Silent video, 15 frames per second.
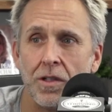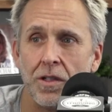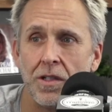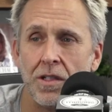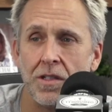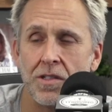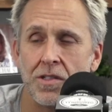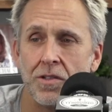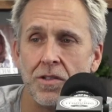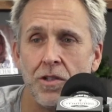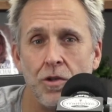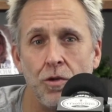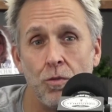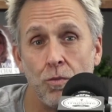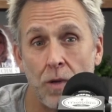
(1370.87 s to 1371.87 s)
to insert
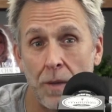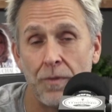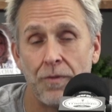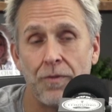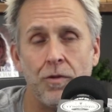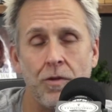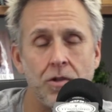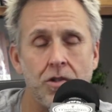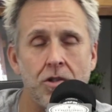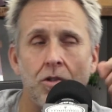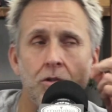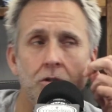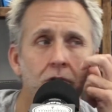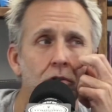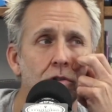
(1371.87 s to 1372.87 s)
you right before
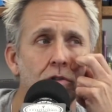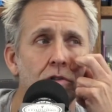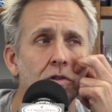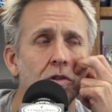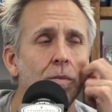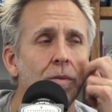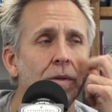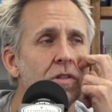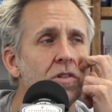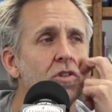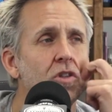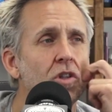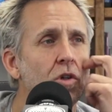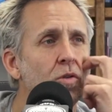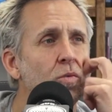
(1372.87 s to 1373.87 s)
George Lopez
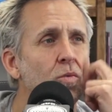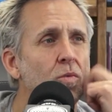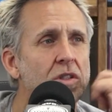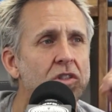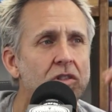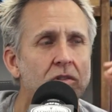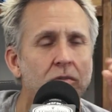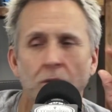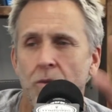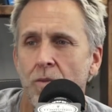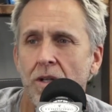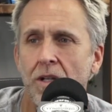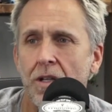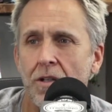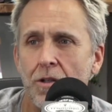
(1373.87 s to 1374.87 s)
show, which is when
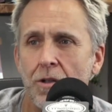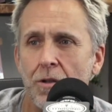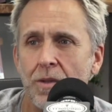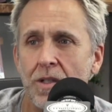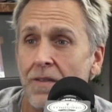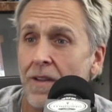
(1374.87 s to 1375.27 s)
we get home. And